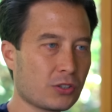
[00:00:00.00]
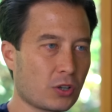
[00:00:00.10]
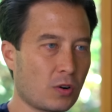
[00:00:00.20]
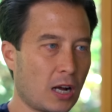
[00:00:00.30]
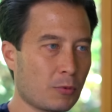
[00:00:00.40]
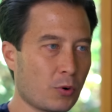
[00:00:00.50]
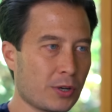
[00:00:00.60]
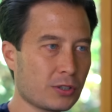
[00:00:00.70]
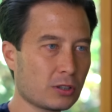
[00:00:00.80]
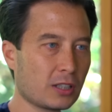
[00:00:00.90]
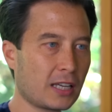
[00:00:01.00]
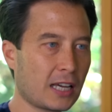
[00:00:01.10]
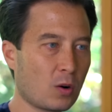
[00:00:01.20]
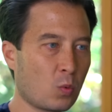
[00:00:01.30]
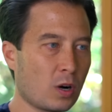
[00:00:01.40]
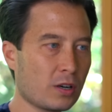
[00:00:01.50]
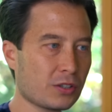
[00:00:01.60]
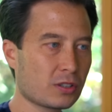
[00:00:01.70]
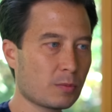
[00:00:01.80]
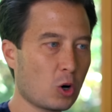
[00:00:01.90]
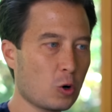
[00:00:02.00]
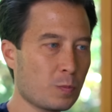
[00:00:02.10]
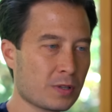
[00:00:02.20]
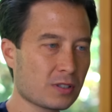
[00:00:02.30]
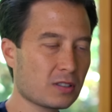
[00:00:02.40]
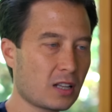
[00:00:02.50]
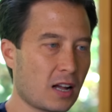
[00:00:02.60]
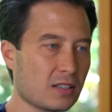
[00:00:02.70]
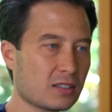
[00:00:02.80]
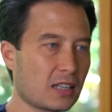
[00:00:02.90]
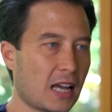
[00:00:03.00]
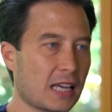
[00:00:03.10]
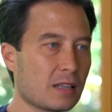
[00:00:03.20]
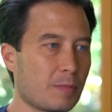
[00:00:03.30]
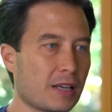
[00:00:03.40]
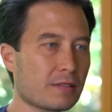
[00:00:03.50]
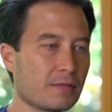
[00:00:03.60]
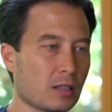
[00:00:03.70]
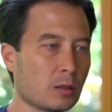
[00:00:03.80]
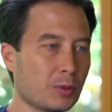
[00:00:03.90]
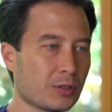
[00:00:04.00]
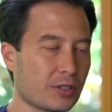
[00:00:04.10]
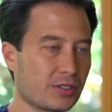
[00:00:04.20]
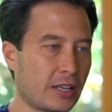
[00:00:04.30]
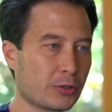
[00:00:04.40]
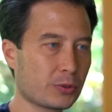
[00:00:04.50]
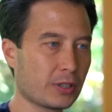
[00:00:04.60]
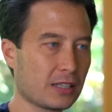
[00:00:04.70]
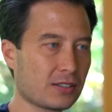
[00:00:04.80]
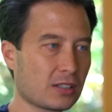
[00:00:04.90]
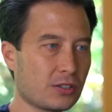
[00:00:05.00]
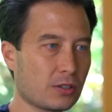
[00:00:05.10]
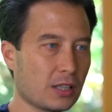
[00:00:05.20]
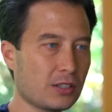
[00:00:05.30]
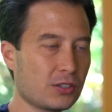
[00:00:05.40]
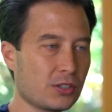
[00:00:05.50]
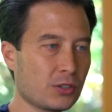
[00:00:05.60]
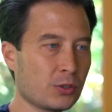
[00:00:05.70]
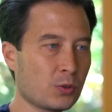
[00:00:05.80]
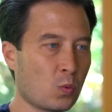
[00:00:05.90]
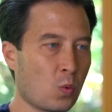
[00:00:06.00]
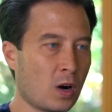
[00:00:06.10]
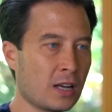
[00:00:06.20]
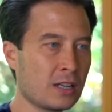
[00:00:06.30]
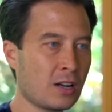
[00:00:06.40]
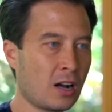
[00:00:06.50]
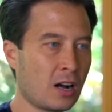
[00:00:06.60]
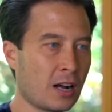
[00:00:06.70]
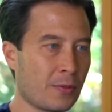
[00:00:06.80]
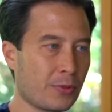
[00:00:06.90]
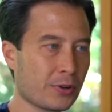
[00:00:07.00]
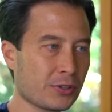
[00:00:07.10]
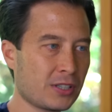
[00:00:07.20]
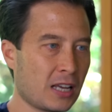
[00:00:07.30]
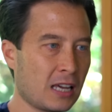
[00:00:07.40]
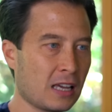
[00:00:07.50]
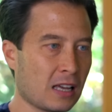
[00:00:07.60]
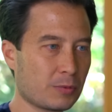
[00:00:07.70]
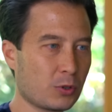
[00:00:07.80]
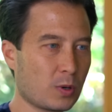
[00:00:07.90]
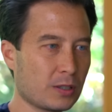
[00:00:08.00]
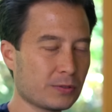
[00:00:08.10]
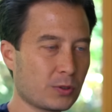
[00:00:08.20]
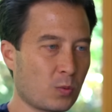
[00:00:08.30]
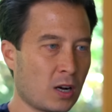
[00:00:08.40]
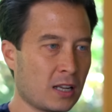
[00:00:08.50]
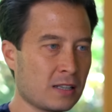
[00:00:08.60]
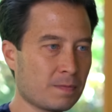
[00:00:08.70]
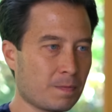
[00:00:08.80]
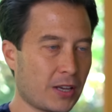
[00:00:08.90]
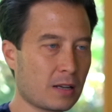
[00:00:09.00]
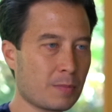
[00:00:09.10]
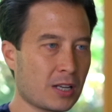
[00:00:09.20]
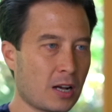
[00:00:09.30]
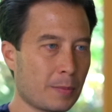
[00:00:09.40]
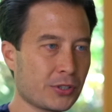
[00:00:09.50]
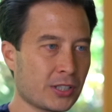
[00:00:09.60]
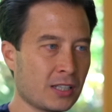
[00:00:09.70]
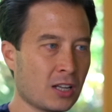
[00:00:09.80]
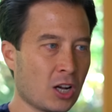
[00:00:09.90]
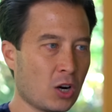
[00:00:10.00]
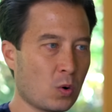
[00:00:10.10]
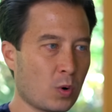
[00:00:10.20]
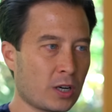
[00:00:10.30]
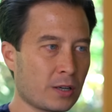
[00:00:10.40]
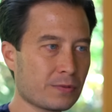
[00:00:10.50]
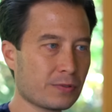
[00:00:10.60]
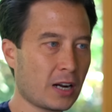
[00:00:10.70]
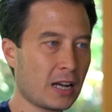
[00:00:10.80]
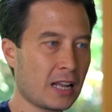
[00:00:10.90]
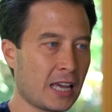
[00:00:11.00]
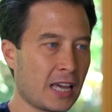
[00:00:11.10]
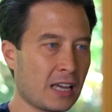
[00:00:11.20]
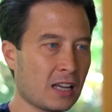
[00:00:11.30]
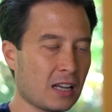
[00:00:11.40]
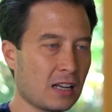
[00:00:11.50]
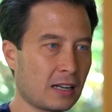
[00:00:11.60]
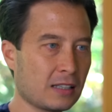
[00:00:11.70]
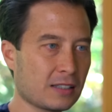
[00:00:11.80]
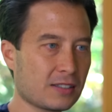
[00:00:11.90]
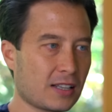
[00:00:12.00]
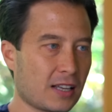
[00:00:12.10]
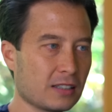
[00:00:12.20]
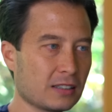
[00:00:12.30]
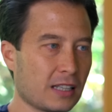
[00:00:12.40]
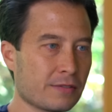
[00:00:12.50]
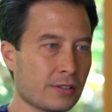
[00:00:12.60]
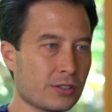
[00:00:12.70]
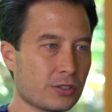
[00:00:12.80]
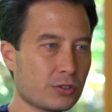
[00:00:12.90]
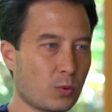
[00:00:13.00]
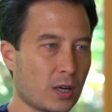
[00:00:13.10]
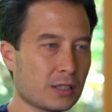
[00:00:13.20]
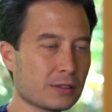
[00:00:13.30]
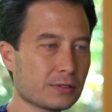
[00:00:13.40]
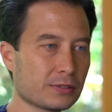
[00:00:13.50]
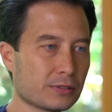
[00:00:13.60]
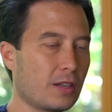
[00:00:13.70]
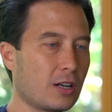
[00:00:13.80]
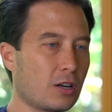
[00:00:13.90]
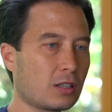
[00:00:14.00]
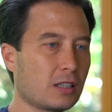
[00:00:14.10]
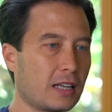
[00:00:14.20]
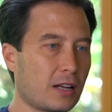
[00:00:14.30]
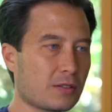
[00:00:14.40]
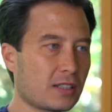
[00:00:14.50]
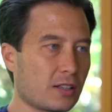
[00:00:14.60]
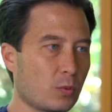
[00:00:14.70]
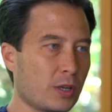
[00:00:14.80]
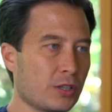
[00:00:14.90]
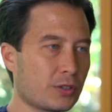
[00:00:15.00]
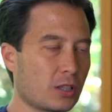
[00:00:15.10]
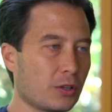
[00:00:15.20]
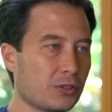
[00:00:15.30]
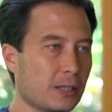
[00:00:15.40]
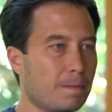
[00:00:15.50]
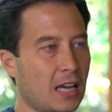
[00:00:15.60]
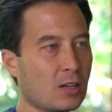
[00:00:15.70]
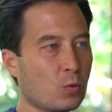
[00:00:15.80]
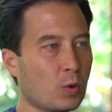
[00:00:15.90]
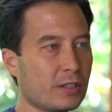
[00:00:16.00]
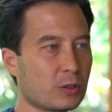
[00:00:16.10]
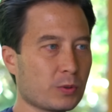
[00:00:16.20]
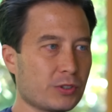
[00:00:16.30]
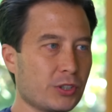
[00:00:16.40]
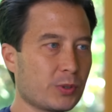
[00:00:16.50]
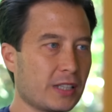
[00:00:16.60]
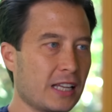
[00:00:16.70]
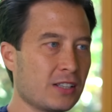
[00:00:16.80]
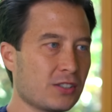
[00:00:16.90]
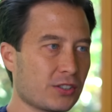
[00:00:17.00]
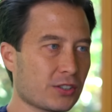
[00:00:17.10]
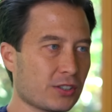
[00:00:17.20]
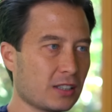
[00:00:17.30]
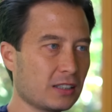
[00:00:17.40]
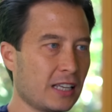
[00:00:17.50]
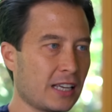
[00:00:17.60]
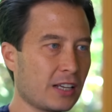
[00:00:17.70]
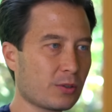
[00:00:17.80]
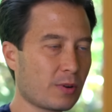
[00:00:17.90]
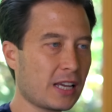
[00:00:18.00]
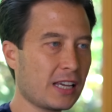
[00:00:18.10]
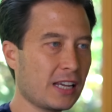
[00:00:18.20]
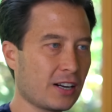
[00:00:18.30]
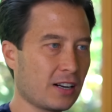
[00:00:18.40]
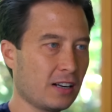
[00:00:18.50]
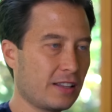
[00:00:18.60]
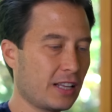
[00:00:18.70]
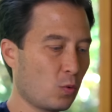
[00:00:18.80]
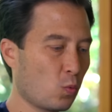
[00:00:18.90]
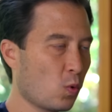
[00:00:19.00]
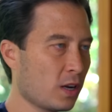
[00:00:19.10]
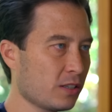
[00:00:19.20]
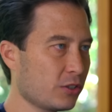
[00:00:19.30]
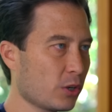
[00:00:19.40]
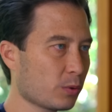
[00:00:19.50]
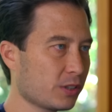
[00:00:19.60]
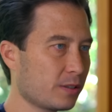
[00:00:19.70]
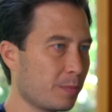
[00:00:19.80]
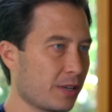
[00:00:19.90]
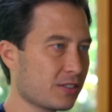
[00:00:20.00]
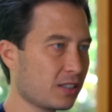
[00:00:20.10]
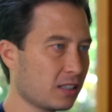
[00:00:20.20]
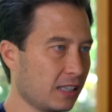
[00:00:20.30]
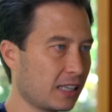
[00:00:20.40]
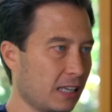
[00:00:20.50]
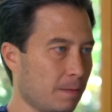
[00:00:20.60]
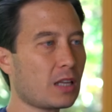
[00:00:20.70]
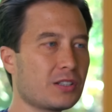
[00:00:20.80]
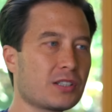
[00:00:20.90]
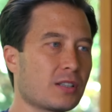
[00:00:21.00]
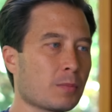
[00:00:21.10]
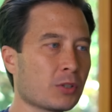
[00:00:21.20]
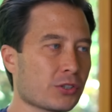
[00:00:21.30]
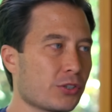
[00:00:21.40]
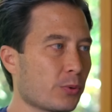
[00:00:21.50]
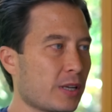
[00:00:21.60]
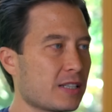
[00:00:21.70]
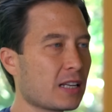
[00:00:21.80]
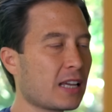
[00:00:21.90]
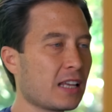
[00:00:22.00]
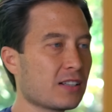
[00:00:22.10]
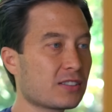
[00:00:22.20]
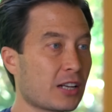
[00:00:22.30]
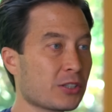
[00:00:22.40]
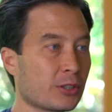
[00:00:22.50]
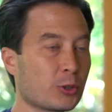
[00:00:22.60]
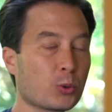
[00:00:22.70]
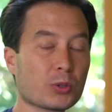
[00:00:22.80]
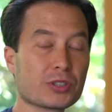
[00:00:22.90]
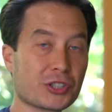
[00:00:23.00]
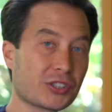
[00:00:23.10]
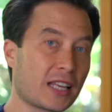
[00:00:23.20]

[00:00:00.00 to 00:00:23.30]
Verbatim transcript: So I'm going to look at what are some open slots that I can make available to schedule this. So let's do one on Thursday from 12 to 1. That can be an option. One on Friday, uh, let's say 11 to 12. Then I'll click outside the window to close it. And what this will do is insert a link right here that once your recipients click it, this is similar to a dedicated scheduling tool such as